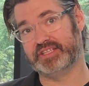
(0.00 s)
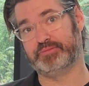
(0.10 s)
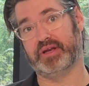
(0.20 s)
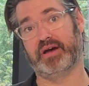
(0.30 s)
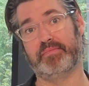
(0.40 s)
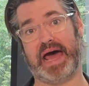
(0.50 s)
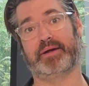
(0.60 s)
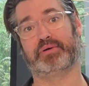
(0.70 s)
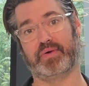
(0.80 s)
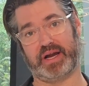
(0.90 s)
it's been
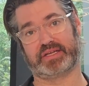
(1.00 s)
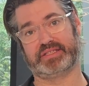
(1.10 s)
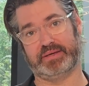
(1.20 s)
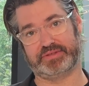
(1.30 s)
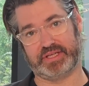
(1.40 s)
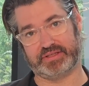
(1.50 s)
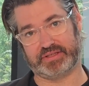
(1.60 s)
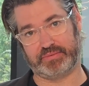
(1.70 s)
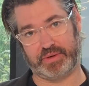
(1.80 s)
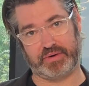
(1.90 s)
hematopoietic stem cells
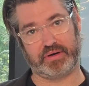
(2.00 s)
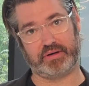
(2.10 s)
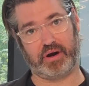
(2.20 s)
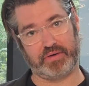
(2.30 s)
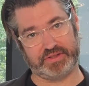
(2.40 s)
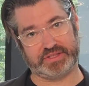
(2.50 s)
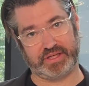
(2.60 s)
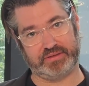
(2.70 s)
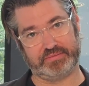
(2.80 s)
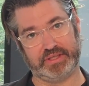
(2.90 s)
that we were
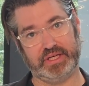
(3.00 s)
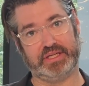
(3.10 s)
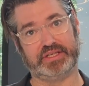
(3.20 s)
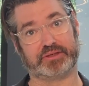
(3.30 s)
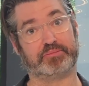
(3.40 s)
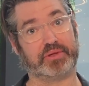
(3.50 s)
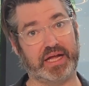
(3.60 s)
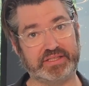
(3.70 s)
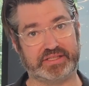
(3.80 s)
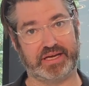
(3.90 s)
harvesting. These are
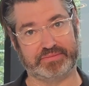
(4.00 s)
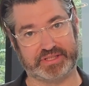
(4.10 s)
blood stem